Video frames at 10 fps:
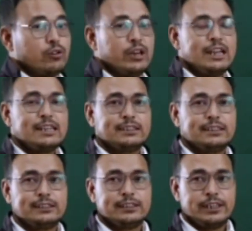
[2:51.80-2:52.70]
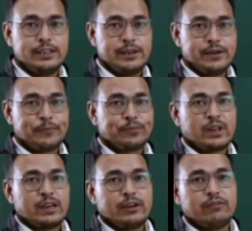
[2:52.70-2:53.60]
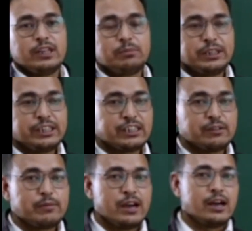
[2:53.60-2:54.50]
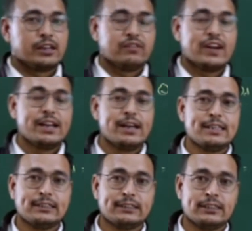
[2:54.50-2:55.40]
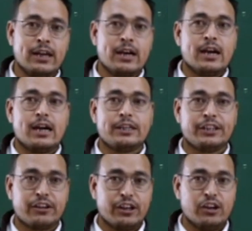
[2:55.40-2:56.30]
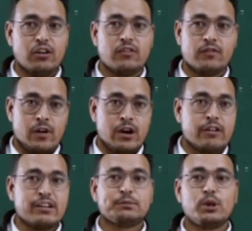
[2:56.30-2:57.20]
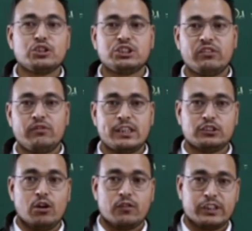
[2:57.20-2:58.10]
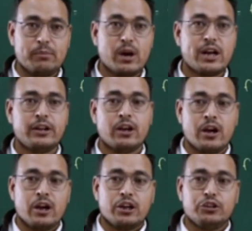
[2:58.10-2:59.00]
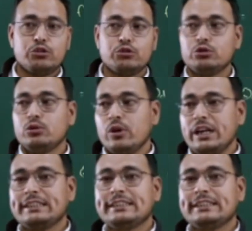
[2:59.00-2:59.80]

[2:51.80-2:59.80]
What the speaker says: So elasticity will be defined as a degree of responsiveness of demand due to